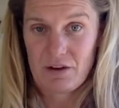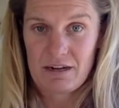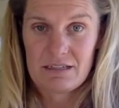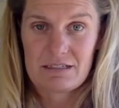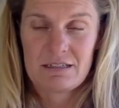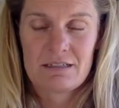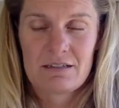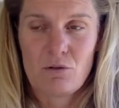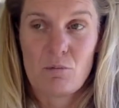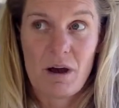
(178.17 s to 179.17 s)
finances
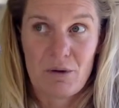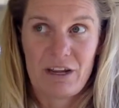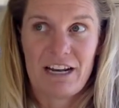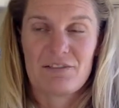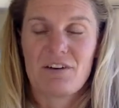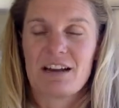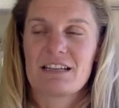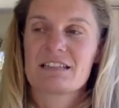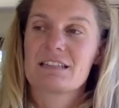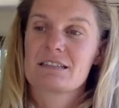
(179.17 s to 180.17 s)
or bi-weekly
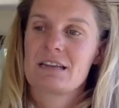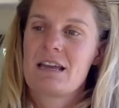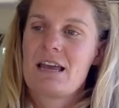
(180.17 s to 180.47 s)
finances,